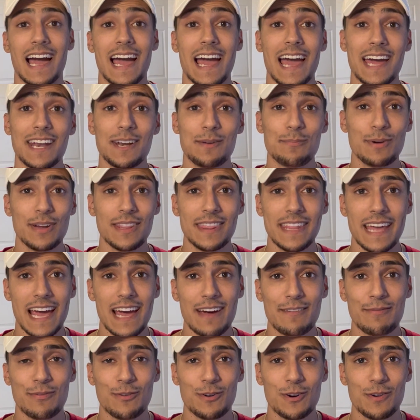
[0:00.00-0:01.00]
I had to bring the
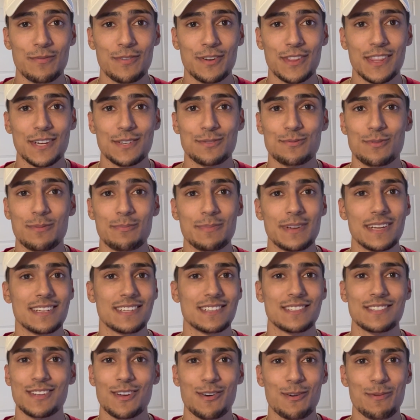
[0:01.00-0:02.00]
hat forward for this one because it's
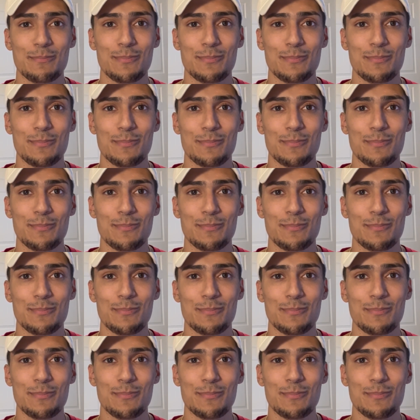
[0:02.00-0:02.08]
so